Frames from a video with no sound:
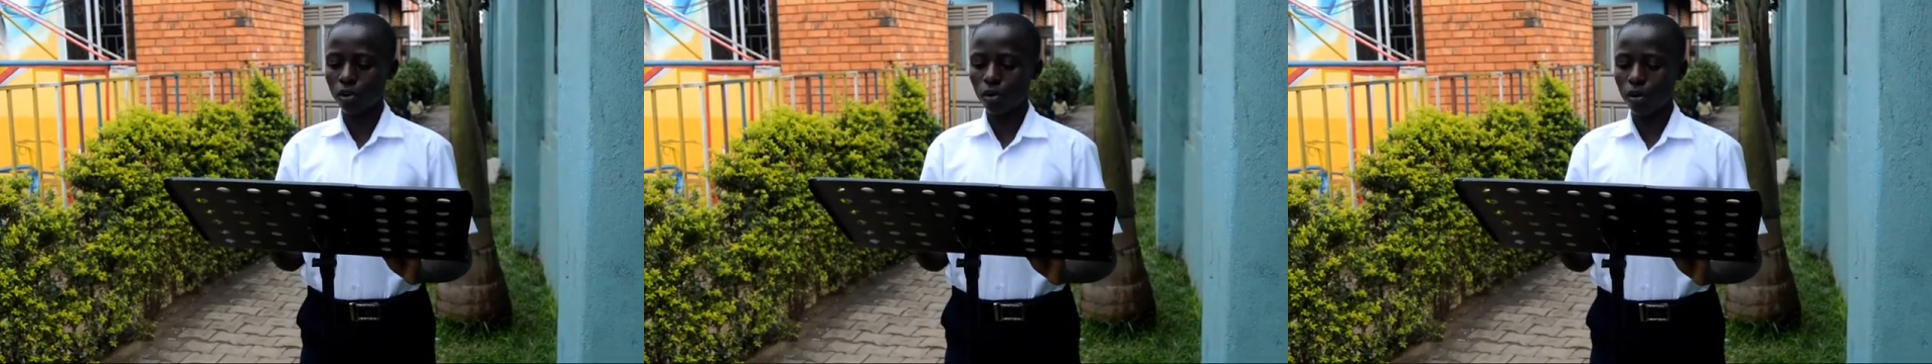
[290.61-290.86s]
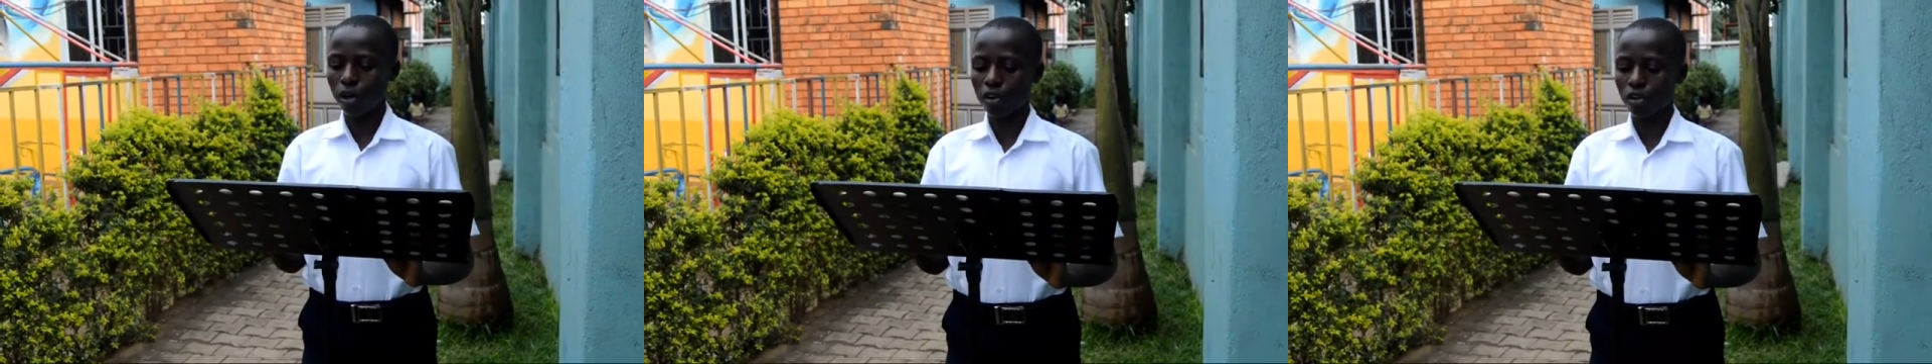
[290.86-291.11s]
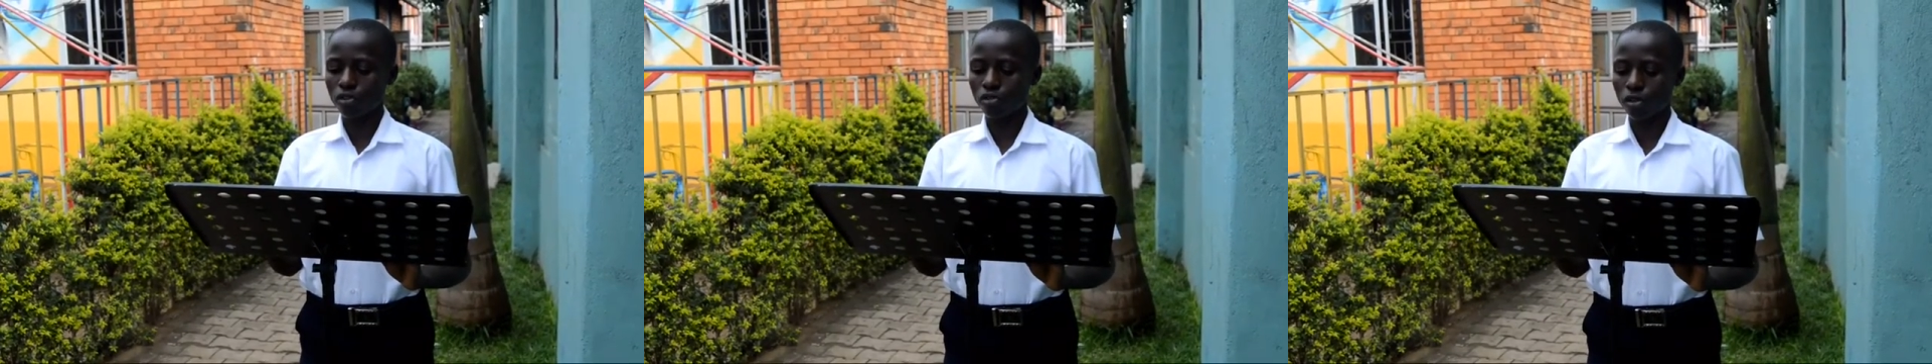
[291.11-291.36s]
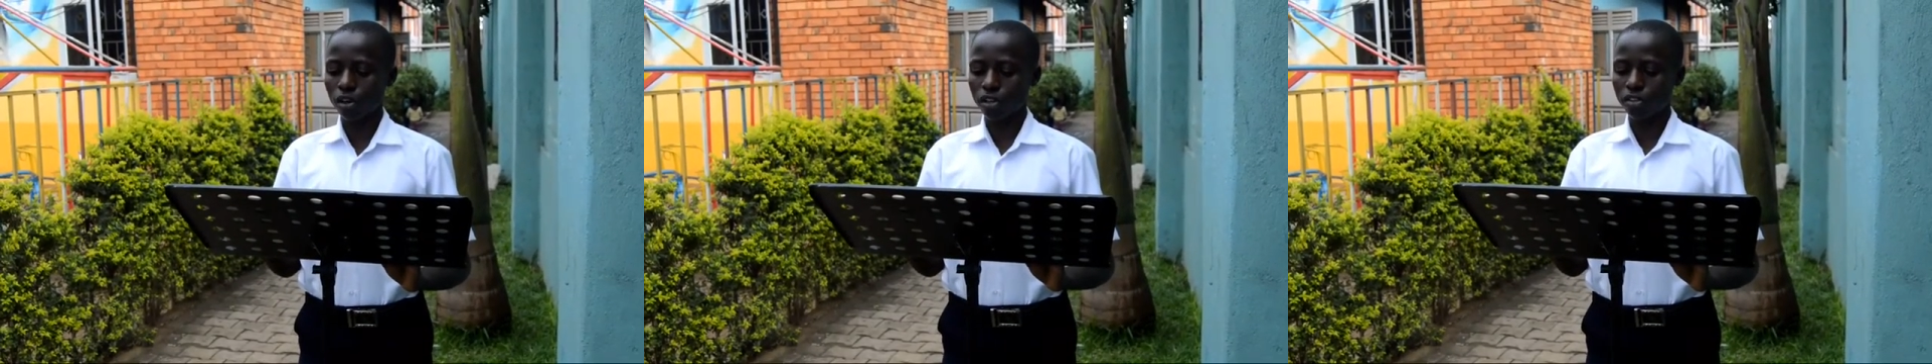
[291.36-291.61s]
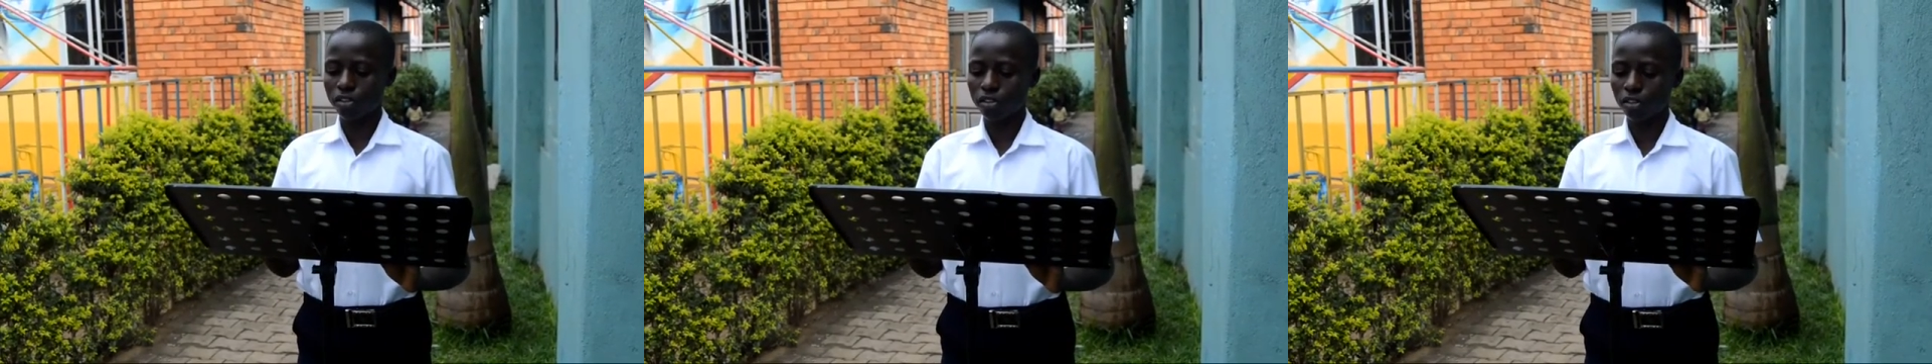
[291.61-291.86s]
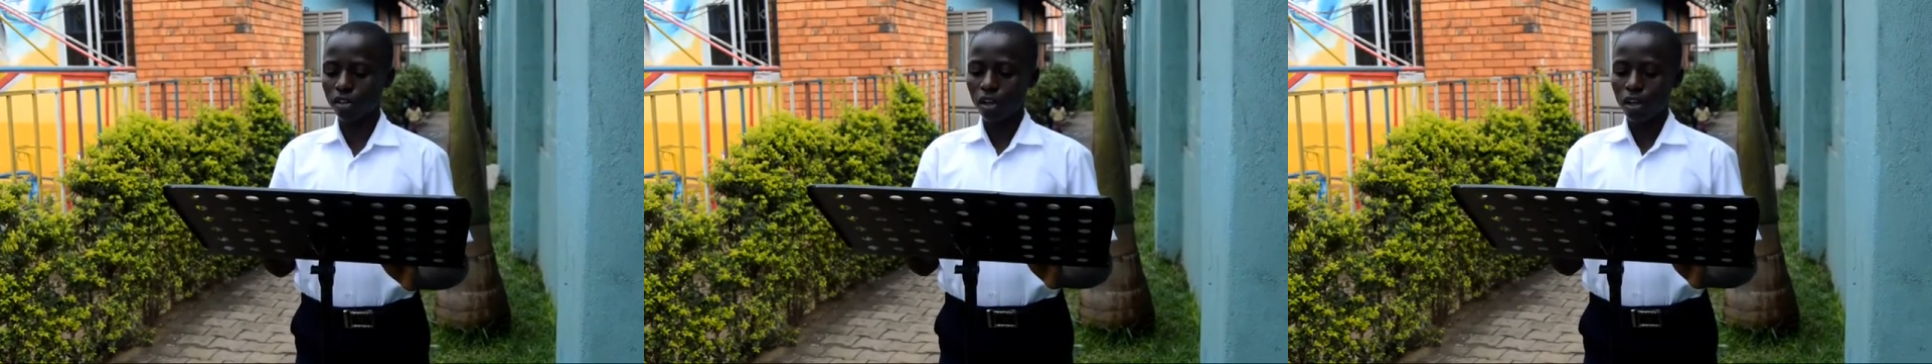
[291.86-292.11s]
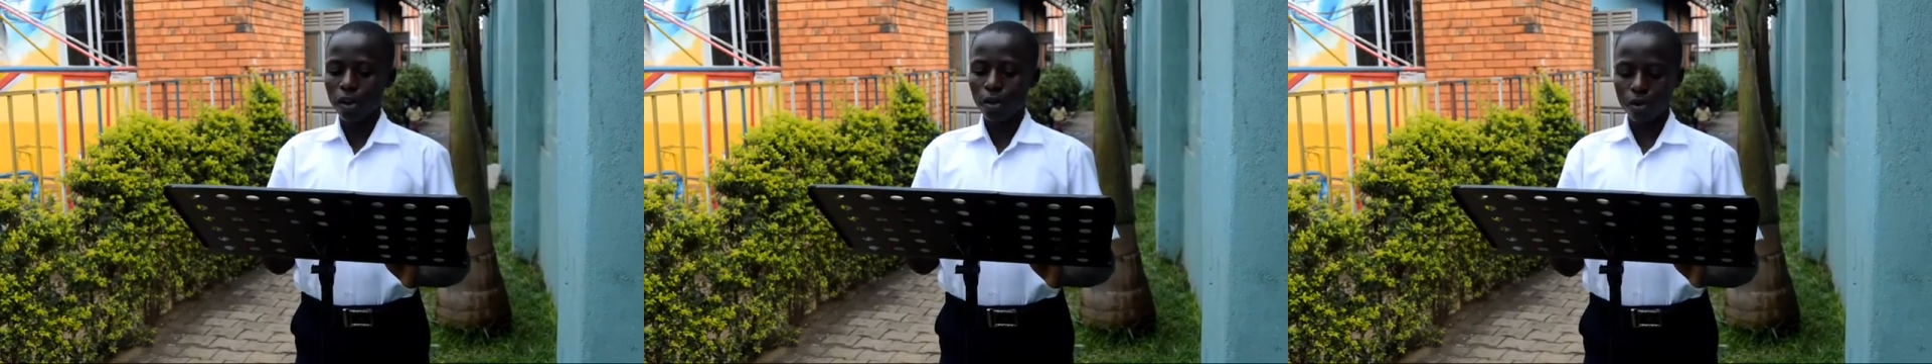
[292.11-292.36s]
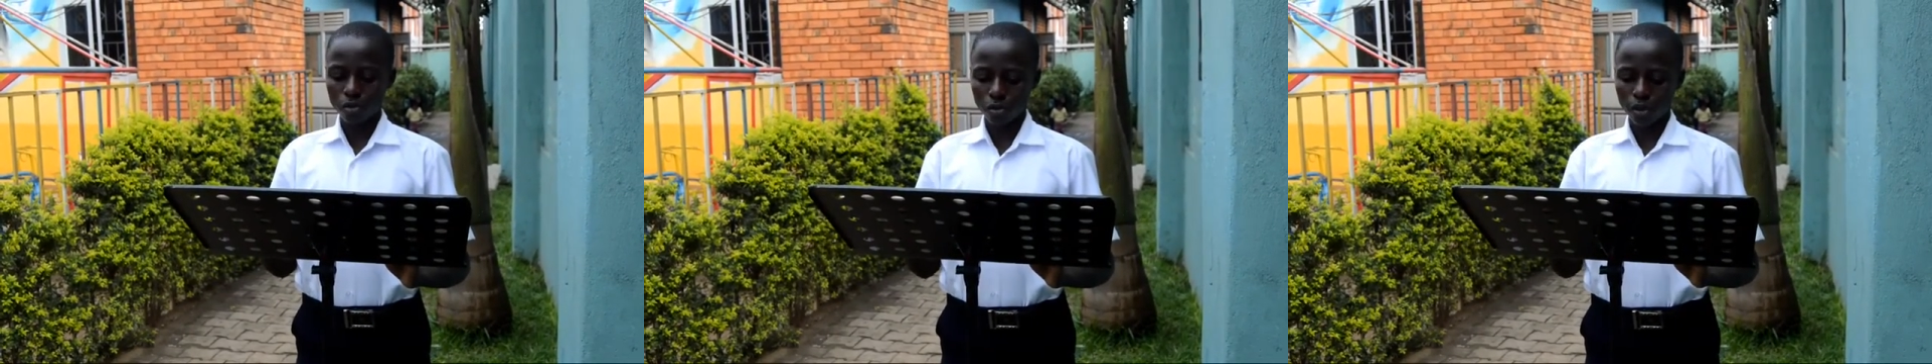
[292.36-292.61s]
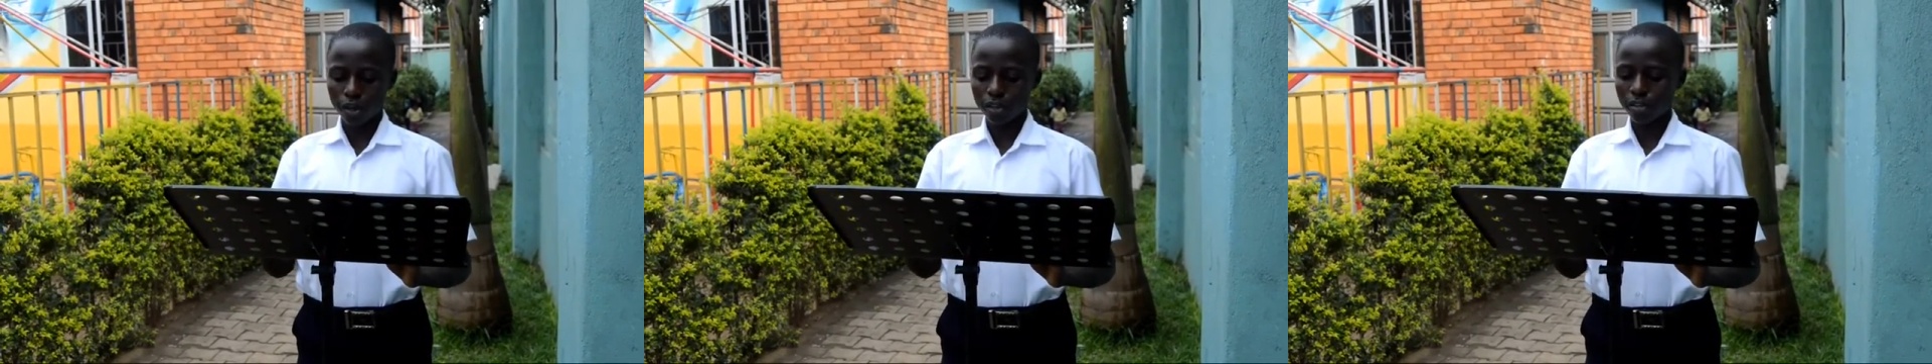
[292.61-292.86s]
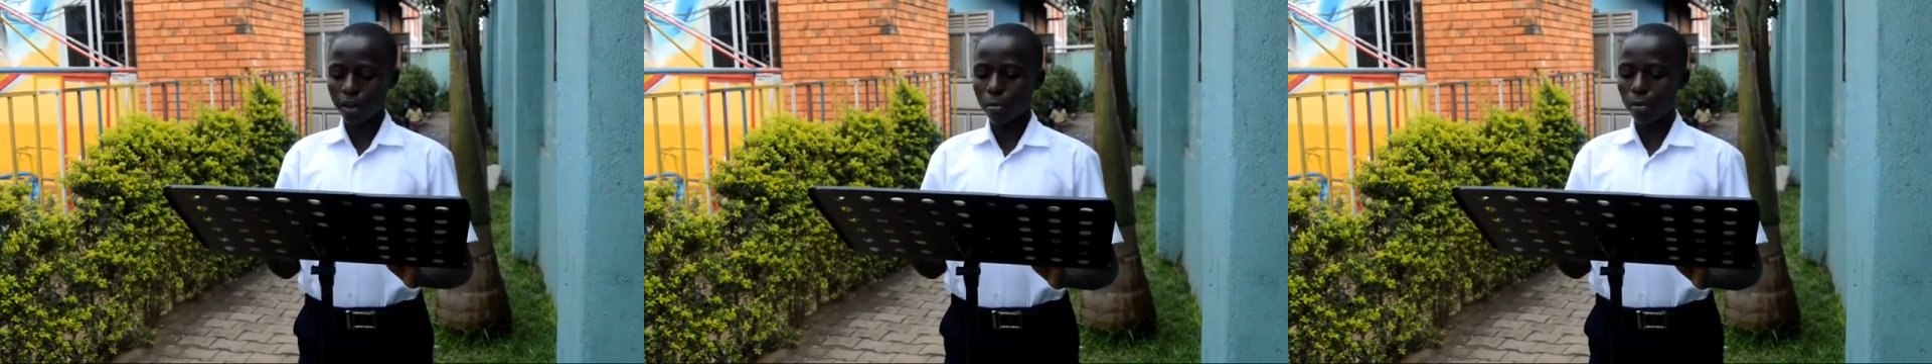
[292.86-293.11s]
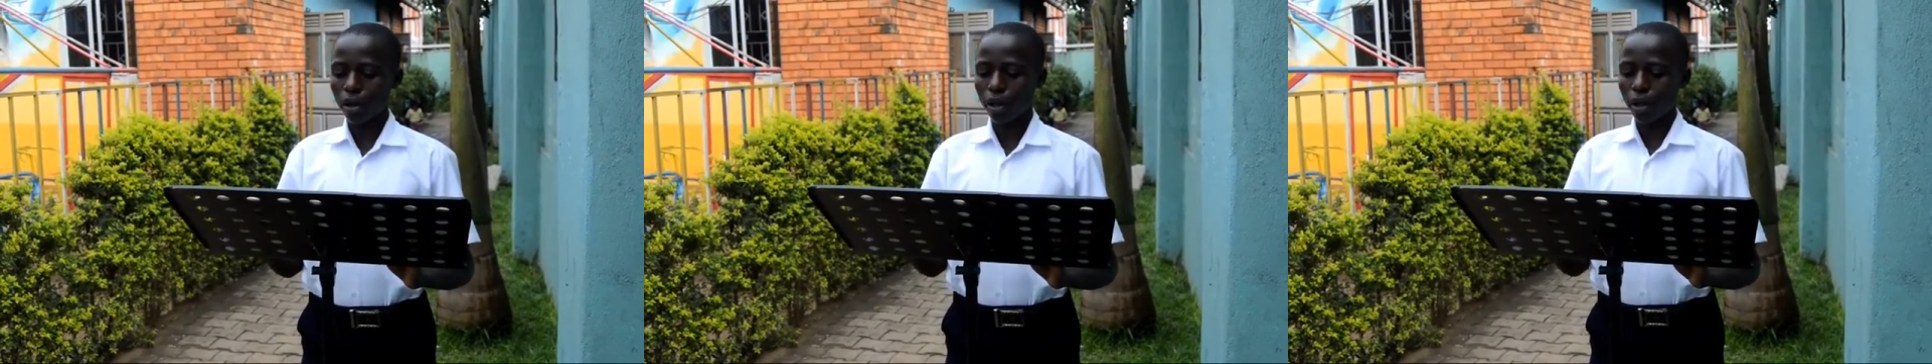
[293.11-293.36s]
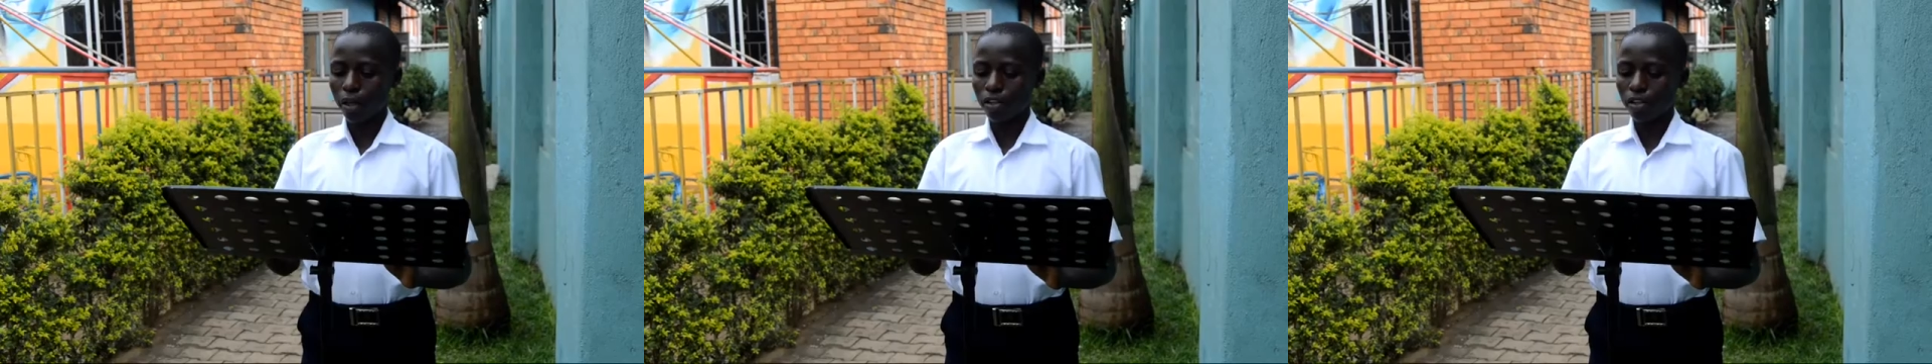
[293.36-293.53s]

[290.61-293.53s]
order not to get Ebola.